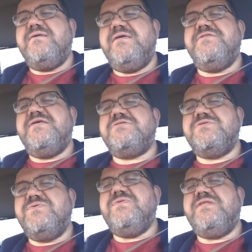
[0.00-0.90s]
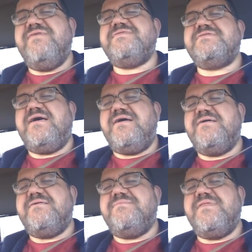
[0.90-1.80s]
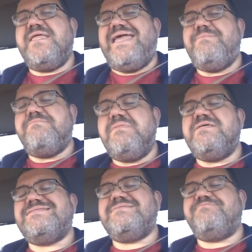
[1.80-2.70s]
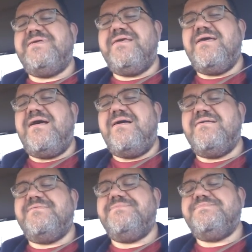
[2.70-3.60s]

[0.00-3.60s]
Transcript: in this new lifestyle that I must be on.